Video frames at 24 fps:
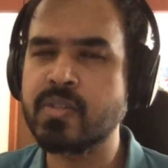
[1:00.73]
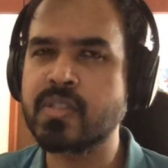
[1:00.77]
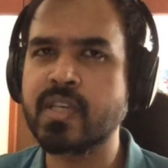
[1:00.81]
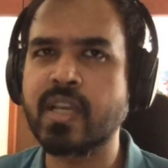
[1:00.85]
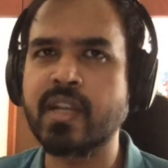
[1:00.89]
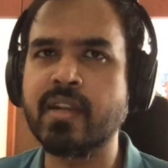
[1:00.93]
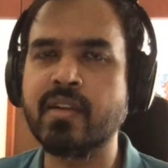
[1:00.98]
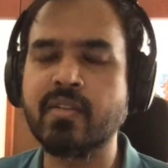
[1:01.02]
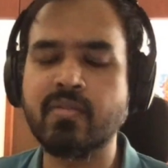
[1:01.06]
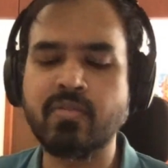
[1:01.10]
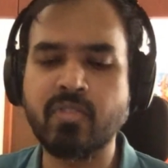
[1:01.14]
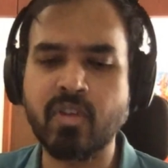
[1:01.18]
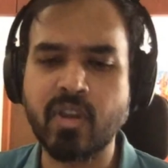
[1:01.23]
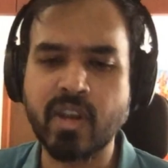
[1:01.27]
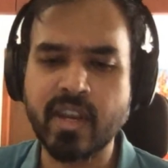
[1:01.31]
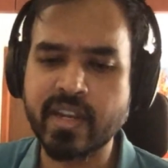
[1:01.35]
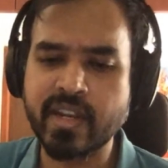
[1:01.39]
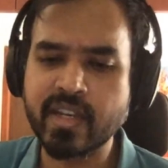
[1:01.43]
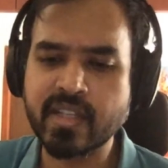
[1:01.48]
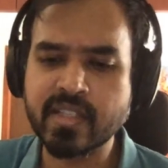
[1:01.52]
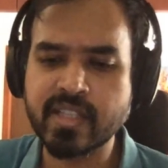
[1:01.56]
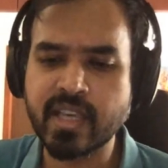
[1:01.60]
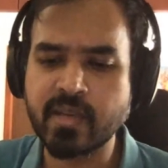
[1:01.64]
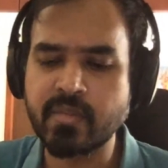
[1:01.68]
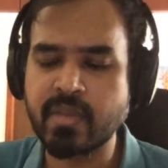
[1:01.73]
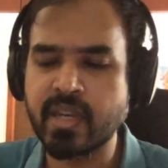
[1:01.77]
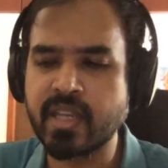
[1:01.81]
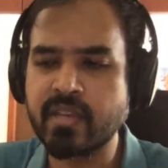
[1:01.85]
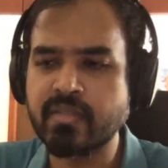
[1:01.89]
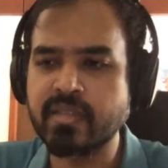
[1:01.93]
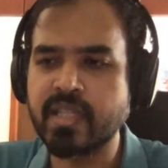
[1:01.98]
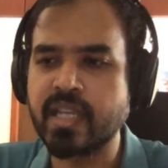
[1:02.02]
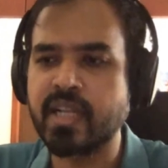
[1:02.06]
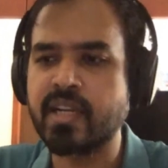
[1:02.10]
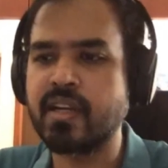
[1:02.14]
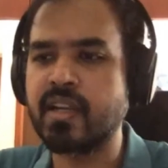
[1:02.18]
Windows, and for Linux,
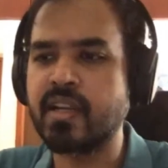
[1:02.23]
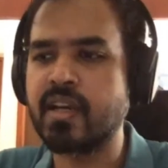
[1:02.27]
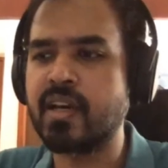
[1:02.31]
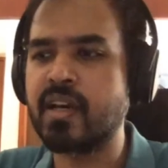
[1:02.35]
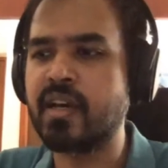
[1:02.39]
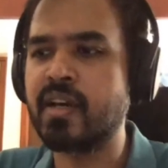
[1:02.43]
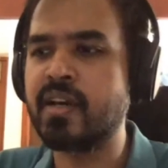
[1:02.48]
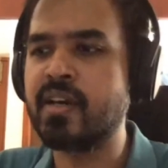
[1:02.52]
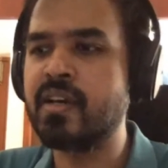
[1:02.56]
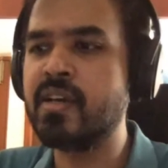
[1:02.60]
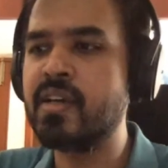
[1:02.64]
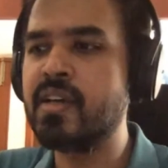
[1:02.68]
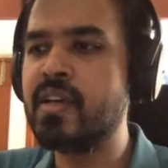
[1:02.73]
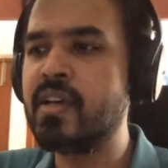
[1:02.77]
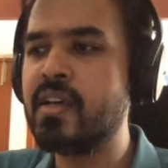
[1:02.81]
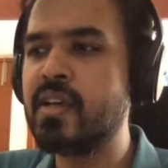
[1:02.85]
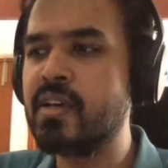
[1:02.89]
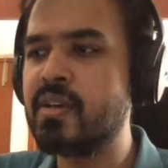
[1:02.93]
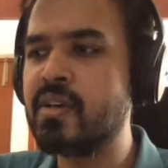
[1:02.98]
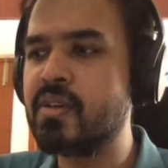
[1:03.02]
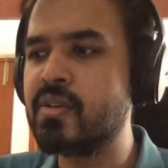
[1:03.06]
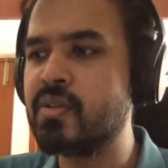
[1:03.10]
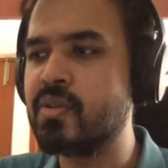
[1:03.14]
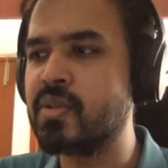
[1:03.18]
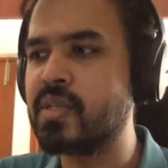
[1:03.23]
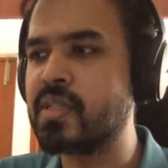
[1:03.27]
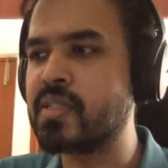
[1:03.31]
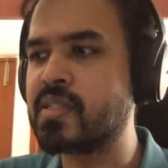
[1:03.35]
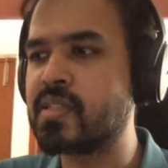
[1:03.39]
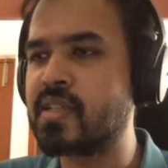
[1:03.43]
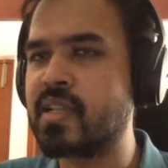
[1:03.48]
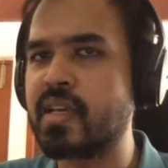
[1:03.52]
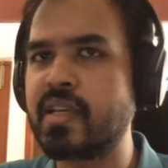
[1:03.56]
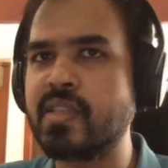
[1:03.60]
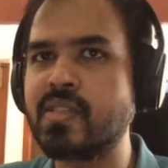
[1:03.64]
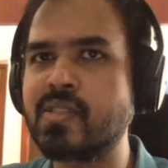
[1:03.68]
I believe that
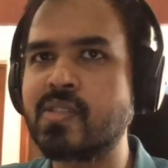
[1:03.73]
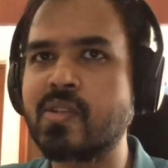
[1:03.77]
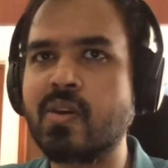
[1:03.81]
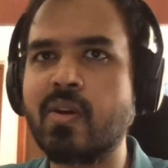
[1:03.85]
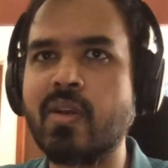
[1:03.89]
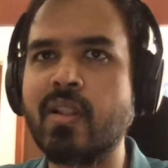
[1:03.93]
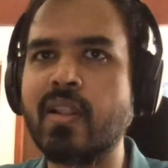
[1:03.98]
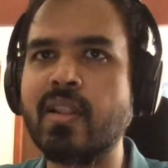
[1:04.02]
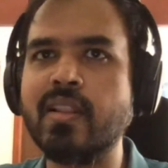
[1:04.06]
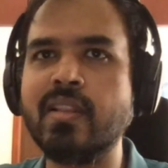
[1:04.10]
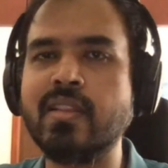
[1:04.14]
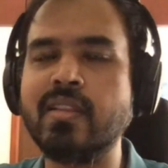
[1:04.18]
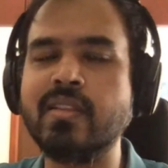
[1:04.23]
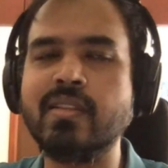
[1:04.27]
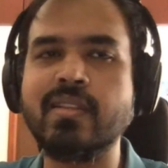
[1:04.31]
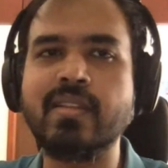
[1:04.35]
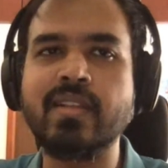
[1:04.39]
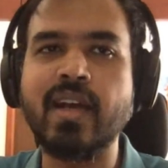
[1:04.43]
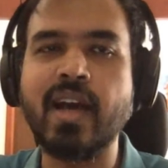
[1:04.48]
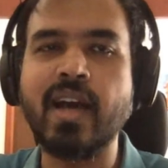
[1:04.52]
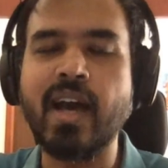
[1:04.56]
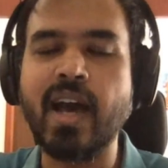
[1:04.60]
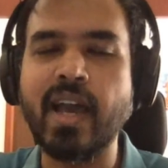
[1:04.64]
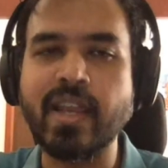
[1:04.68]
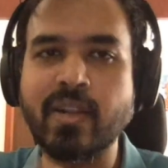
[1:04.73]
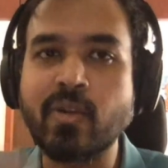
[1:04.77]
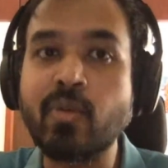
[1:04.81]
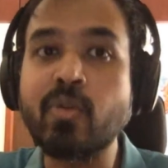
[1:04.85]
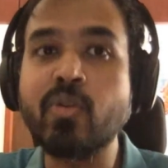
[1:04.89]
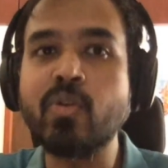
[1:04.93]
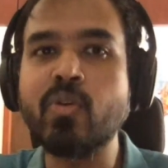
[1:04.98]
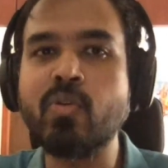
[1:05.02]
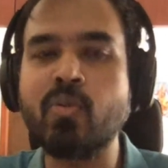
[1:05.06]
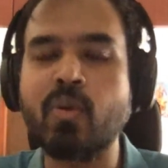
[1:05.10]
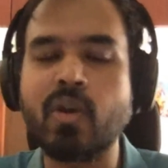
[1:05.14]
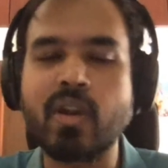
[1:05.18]
you just install.
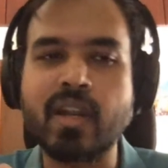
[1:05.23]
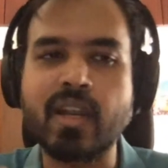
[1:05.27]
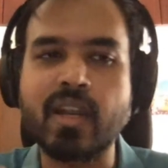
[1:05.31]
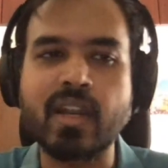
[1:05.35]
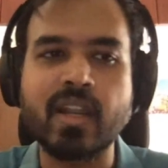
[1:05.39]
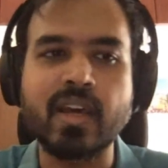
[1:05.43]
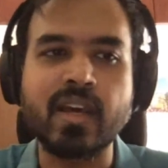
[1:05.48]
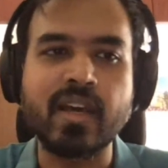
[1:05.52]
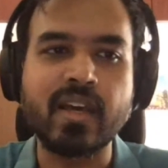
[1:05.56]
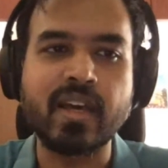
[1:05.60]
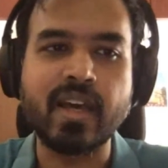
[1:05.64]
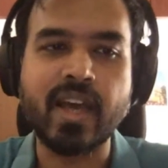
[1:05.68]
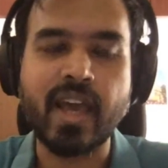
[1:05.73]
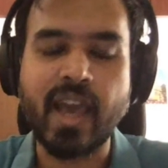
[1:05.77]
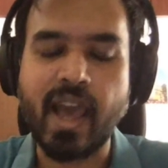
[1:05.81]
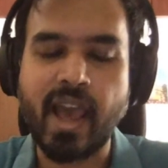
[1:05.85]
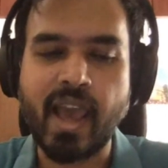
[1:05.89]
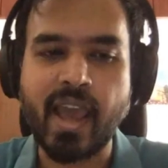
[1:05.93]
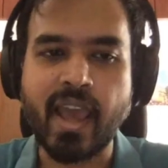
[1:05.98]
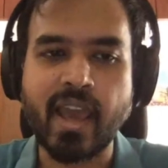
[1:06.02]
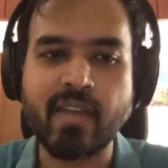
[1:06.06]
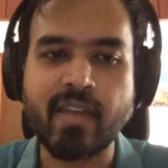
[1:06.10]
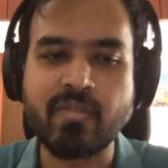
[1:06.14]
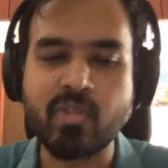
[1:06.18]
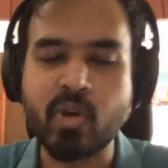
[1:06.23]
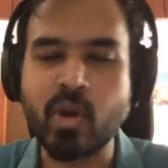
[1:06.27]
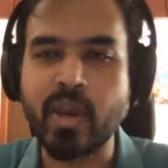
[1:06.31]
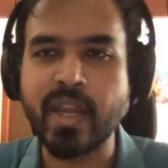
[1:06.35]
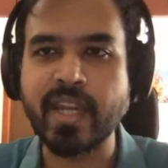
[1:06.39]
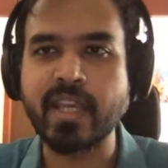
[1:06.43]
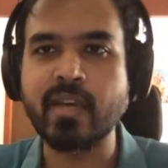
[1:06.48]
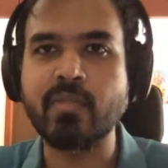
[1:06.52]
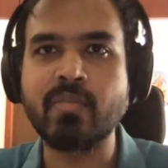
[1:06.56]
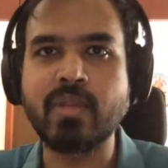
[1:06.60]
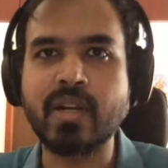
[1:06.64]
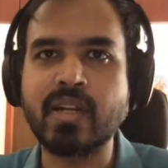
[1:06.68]
I don't know what. I
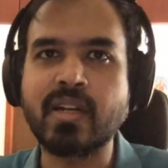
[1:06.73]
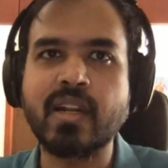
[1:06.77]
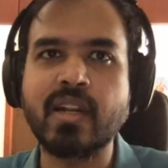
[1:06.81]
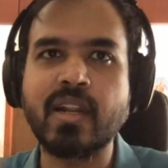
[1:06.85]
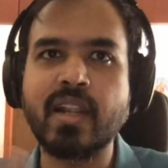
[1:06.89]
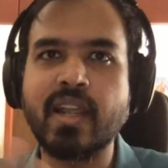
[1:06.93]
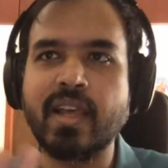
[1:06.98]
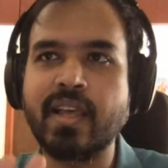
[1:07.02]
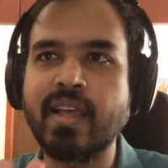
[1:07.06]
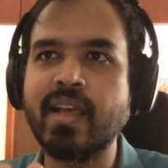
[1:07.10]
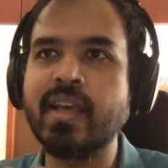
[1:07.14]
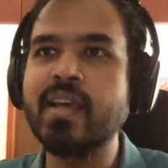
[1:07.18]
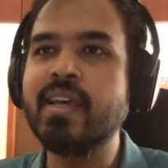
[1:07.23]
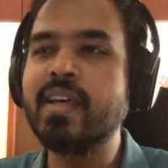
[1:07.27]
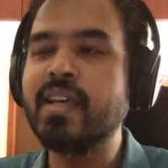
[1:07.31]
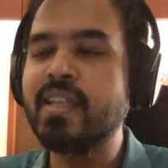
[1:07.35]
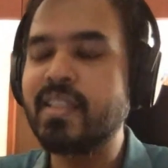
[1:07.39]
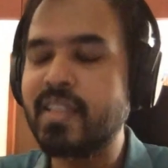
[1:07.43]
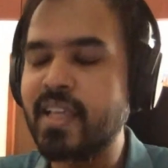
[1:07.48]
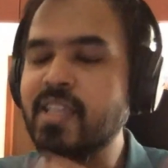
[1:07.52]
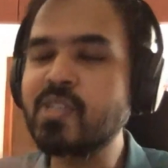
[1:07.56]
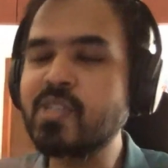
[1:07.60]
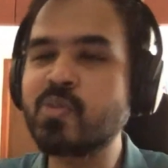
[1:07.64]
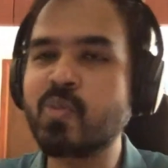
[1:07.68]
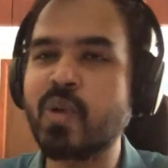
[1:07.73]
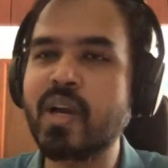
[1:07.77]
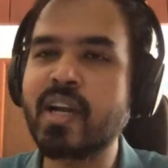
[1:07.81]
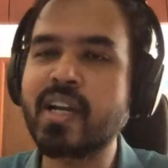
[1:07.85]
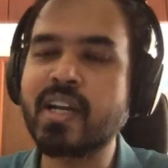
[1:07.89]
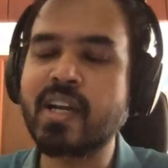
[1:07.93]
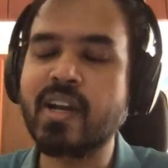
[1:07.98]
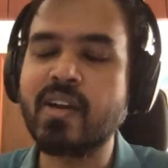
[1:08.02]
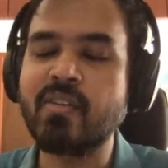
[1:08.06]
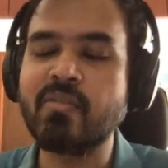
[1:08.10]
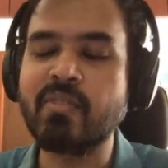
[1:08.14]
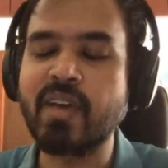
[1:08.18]
have no idea, but
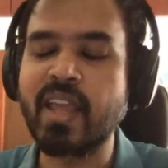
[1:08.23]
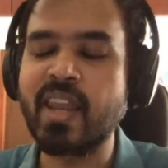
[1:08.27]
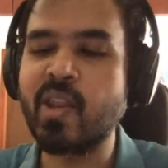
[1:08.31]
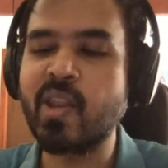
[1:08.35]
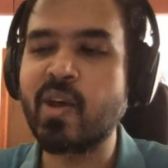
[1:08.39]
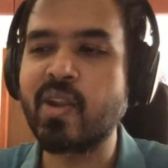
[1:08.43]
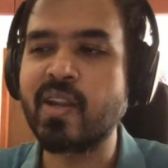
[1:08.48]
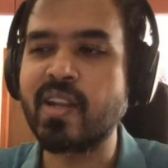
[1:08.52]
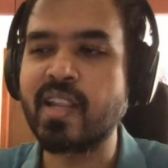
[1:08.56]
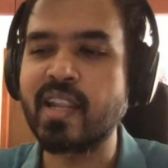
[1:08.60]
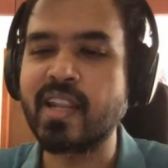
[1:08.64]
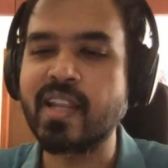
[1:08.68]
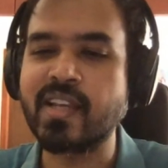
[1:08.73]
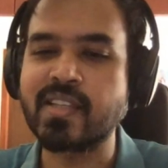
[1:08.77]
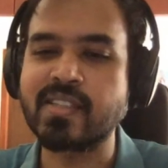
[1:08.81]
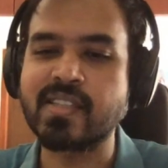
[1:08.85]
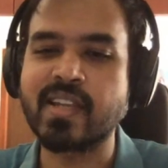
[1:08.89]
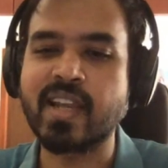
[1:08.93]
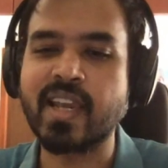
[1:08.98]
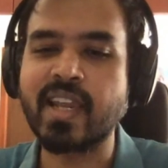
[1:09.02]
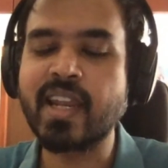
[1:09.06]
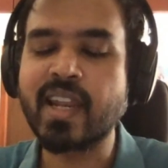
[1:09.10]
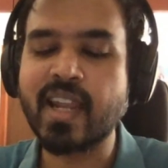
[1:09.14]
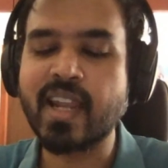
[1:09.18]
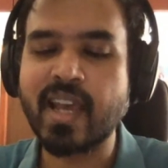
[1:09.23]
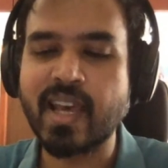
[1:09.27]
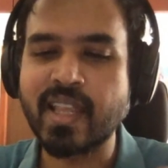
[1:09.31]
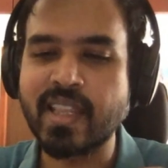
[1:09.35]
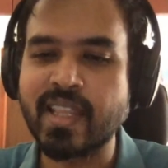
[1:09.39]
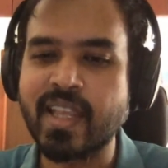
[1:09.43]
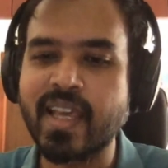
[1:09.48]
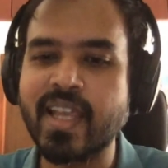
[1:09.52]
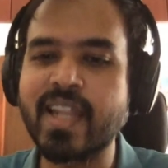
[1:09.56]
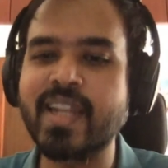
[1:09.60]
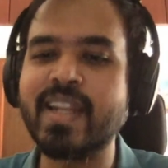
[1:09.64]
things work well on Linux, right?